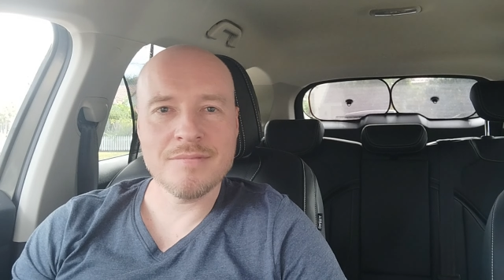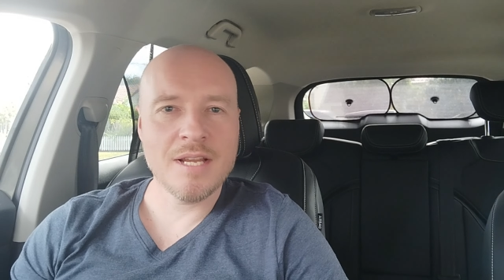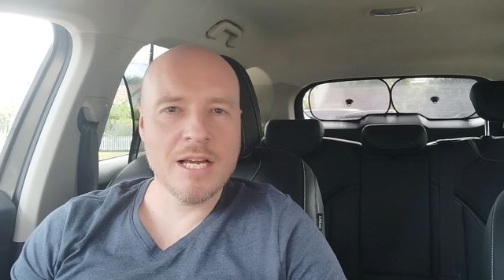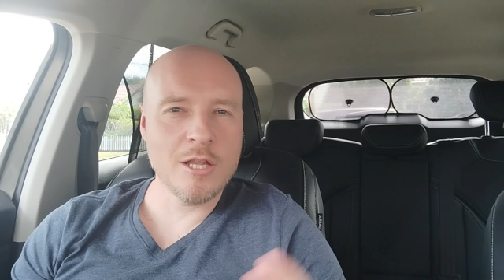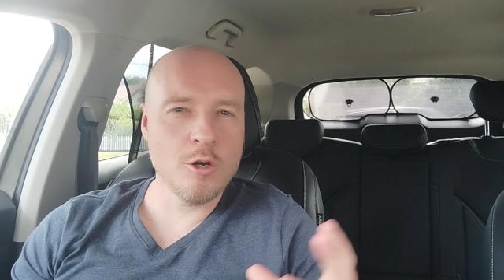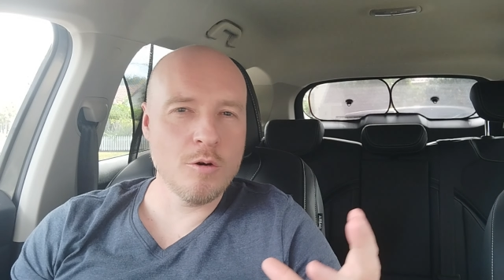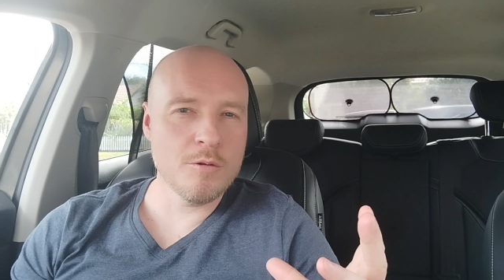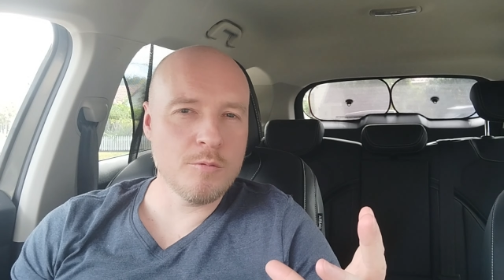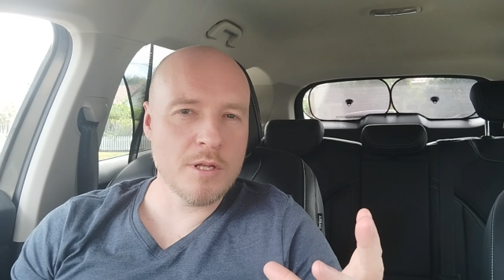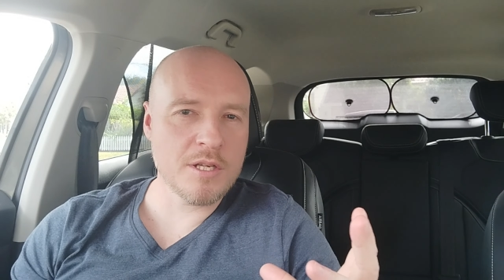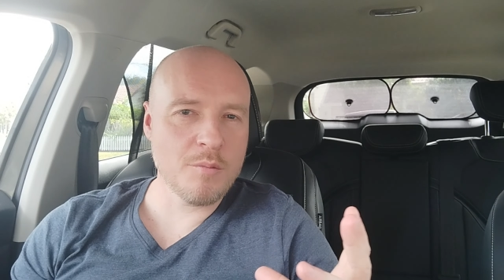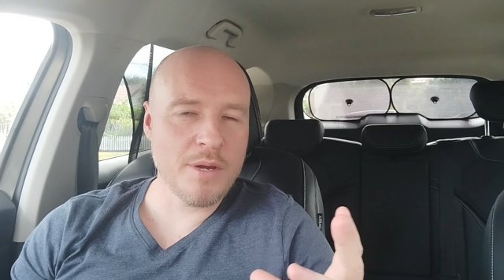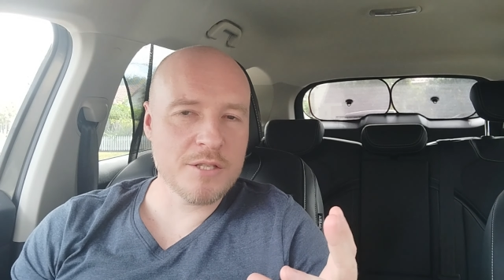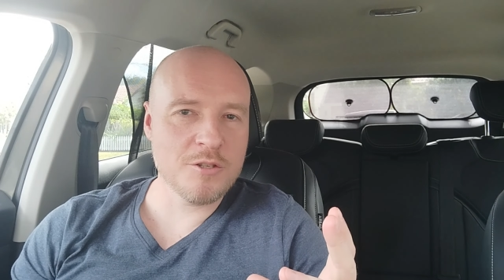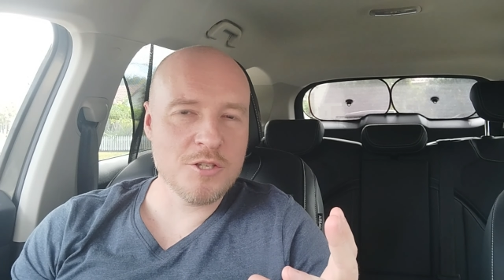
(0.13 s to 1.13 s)
Hello and
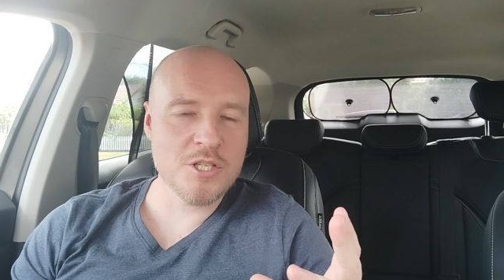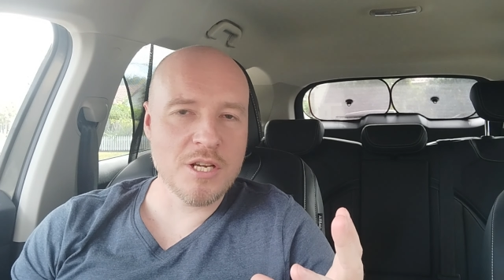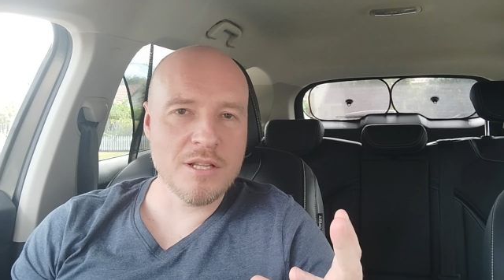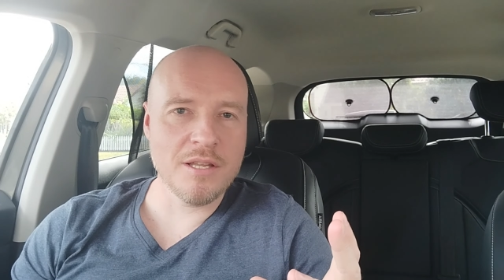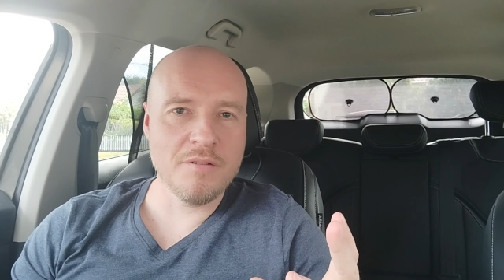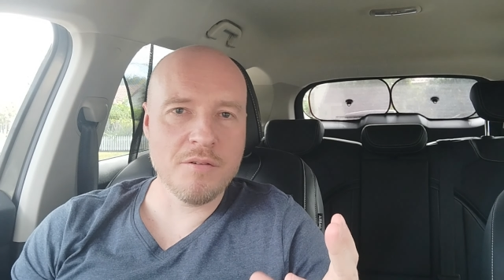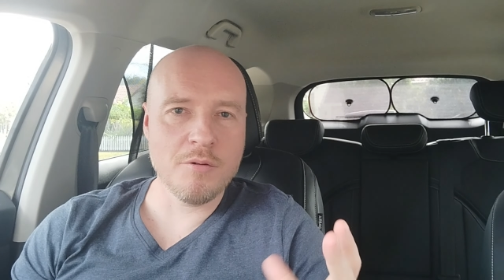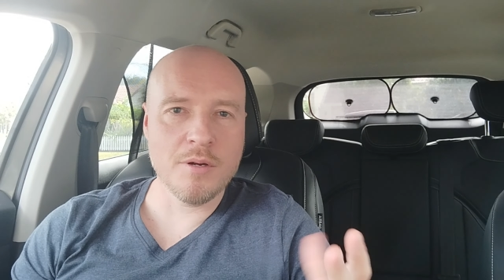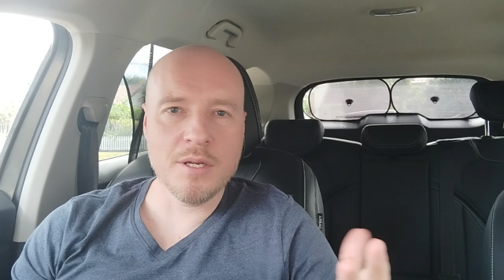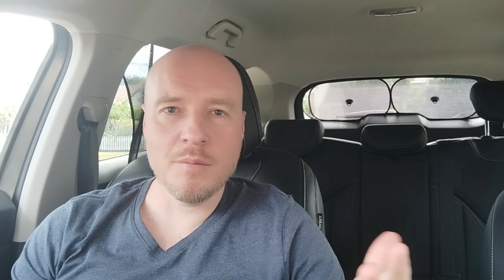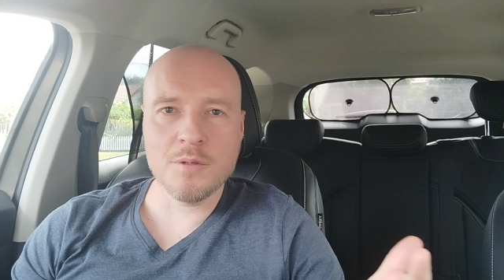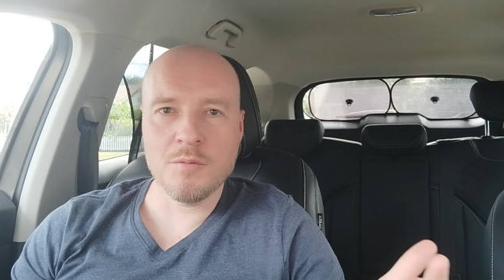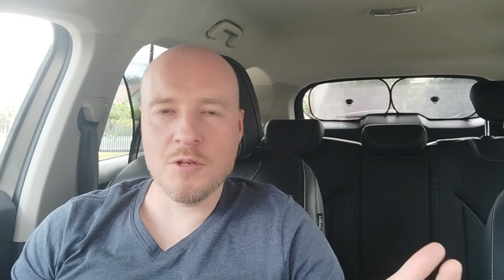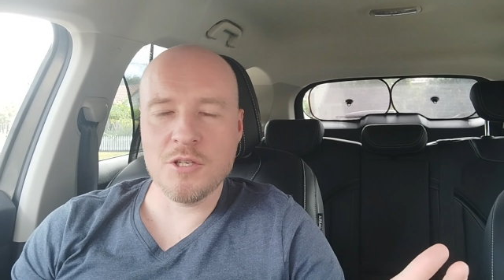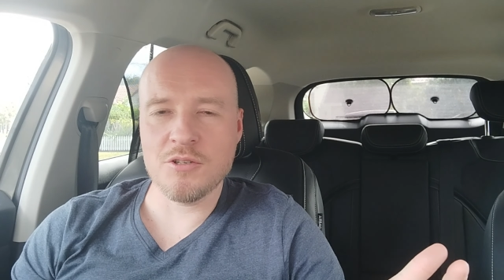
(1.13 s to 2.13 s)
welcome back to the channel, everyone.
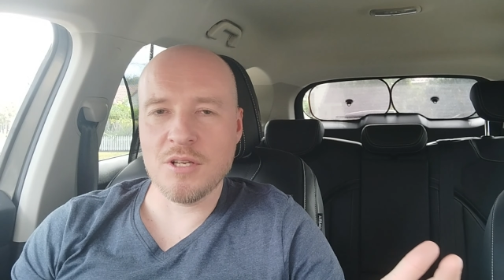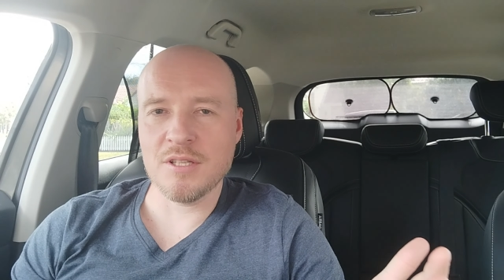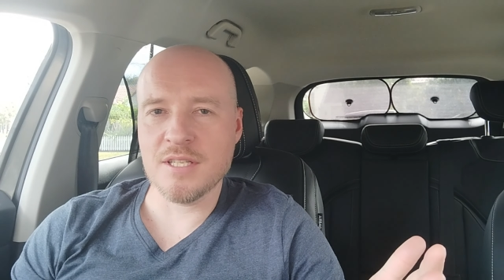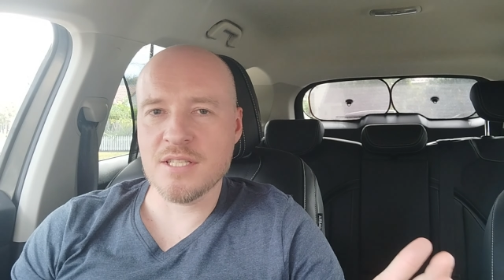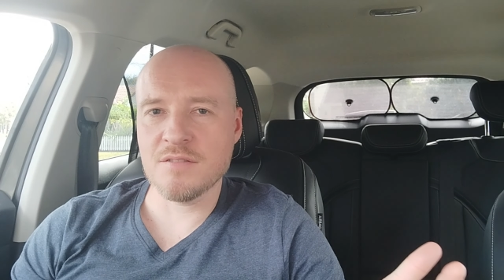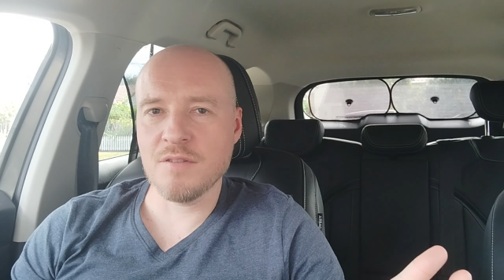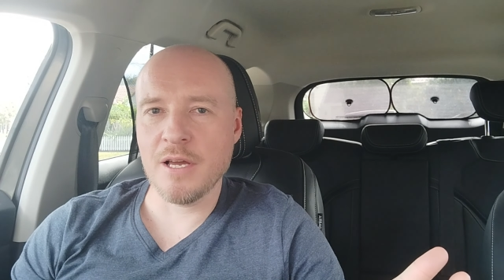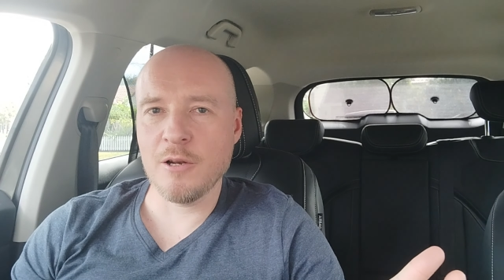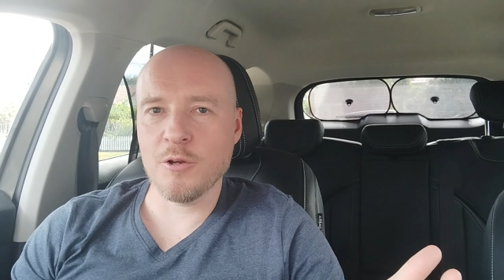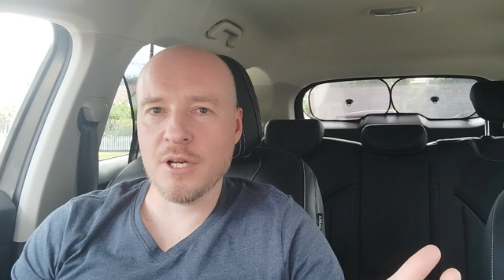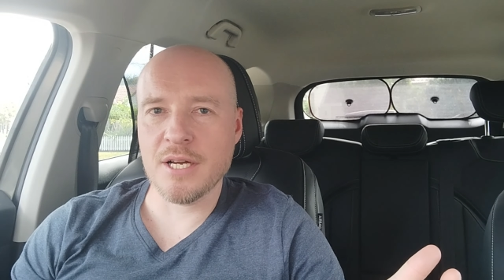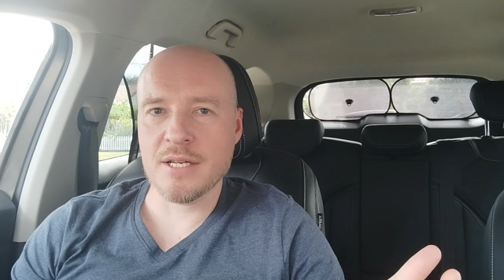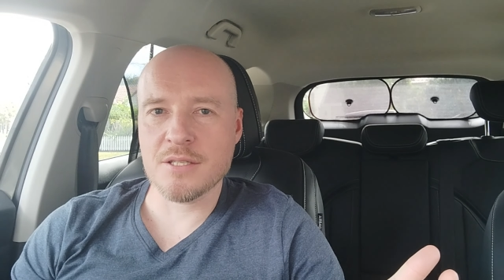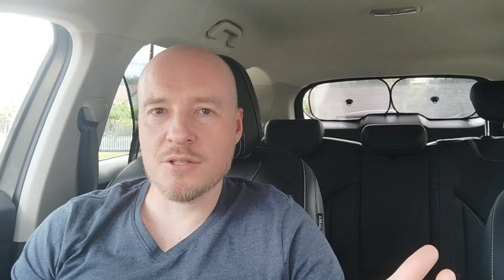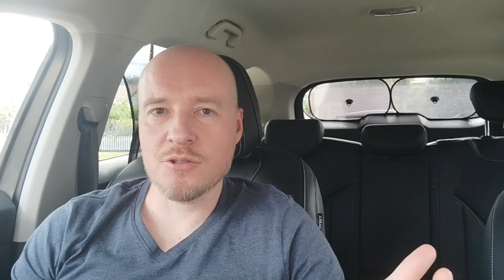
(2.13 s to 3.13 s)
I'm Dimitri and this is Value
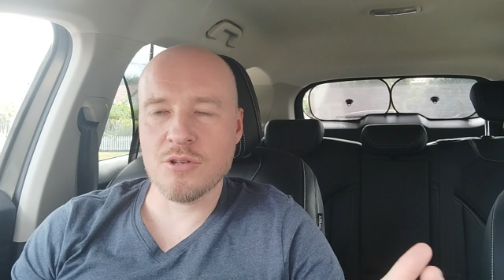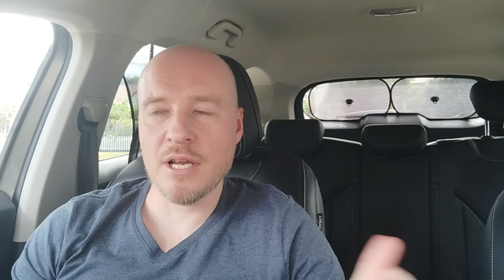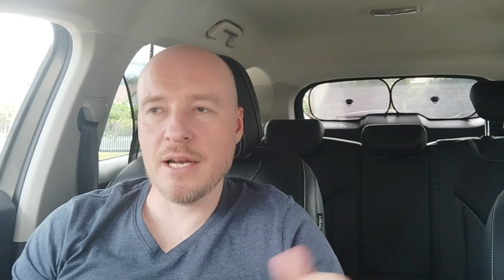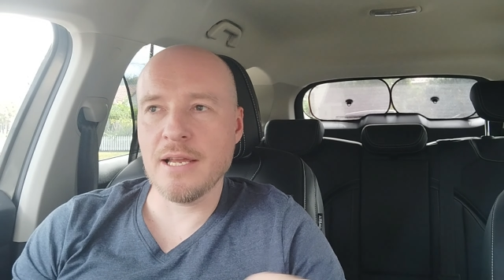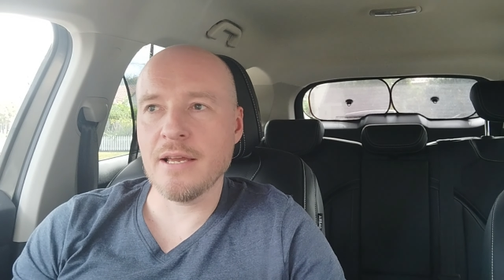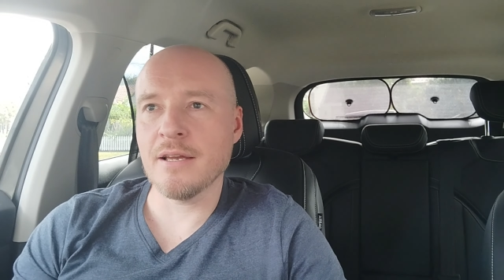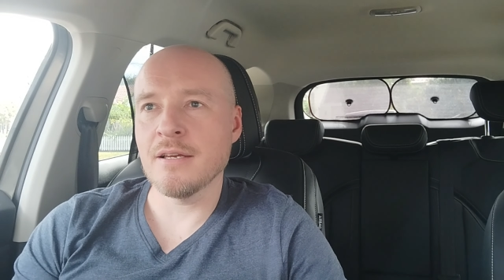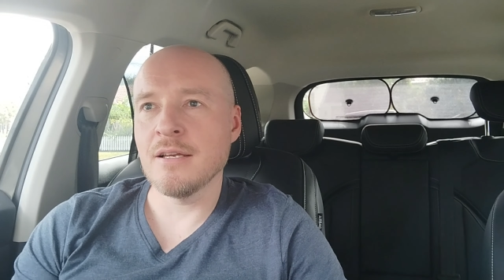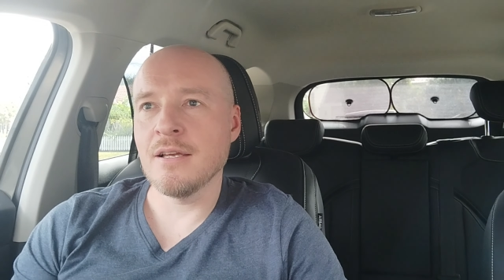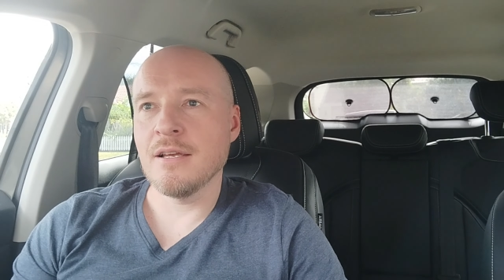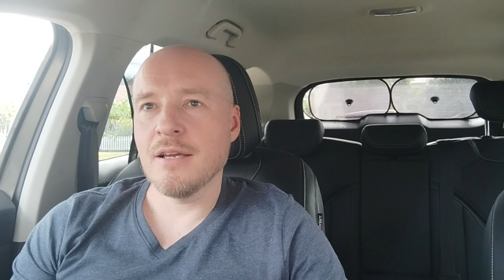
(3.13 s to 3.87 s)
Cars Australia.